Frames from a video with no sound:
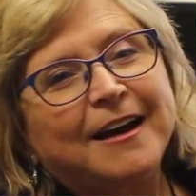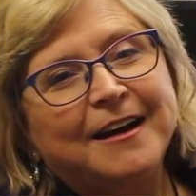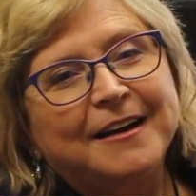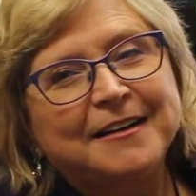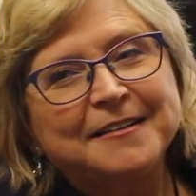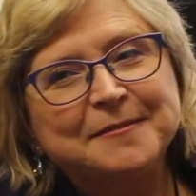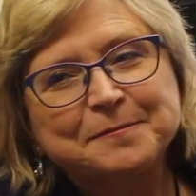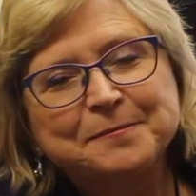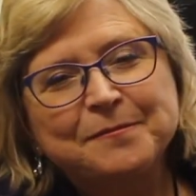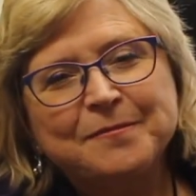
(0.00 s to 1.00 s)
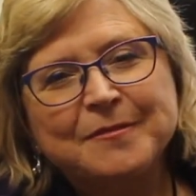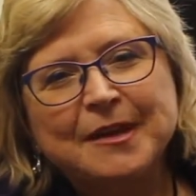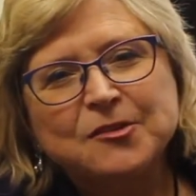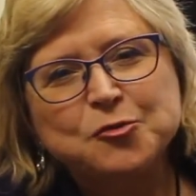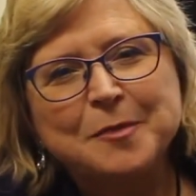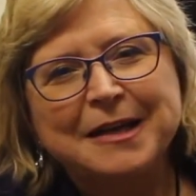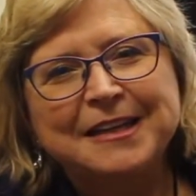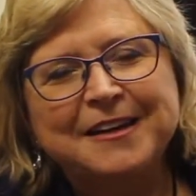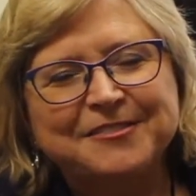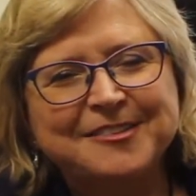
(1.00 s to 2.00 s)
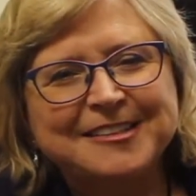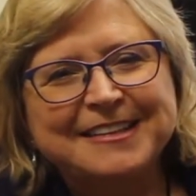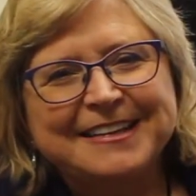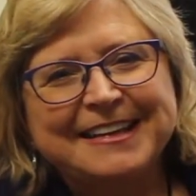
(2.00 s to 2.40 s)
to my left.